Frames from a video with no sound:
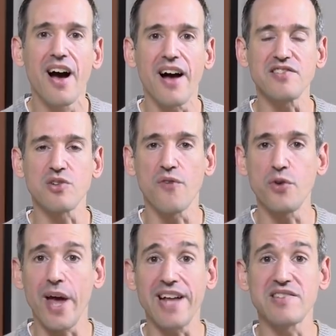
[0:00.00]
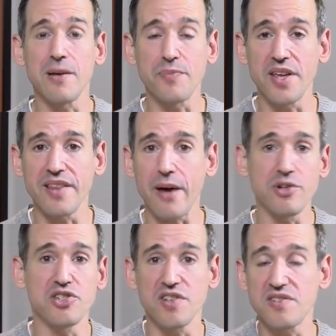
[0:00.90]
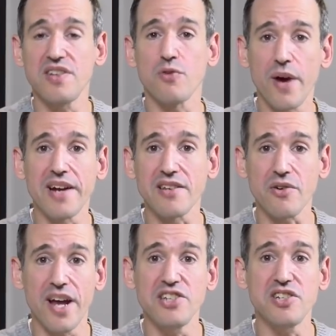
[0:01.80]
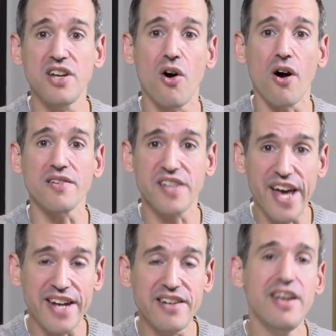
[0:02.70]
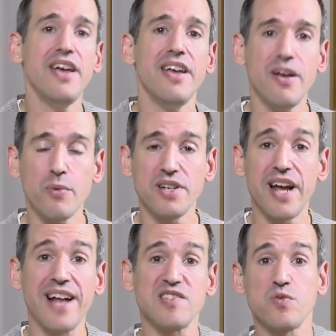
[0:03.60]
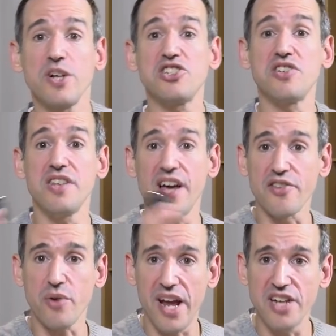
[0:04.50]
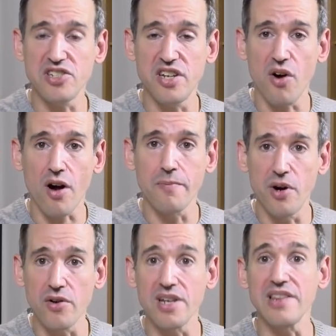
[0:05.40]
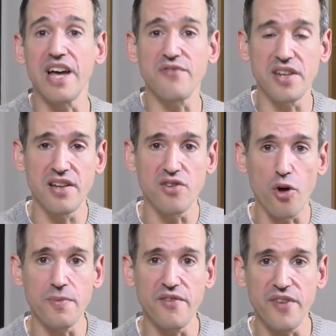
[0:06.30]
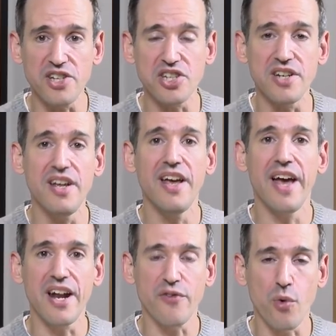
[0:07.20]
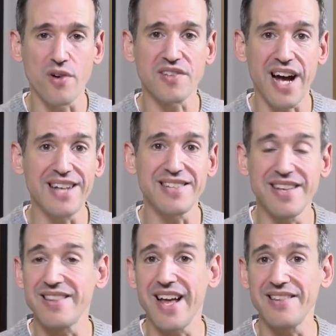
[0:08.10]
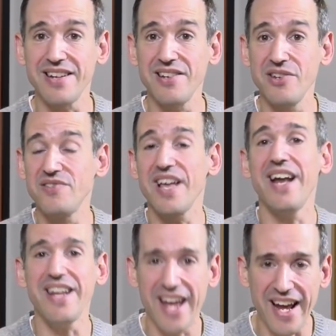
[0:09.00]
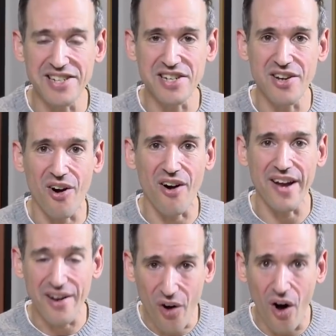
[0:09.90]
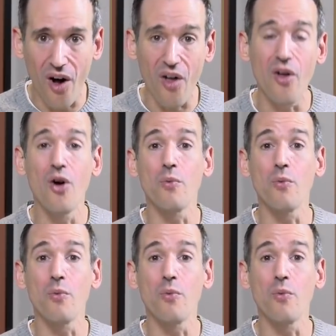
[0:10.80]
Uh, so if you had something that was just in the regular HDR10, it would not switch to the other HDR mode. It left it in Dolby Vision. And of course, content that didn't use any HDR at all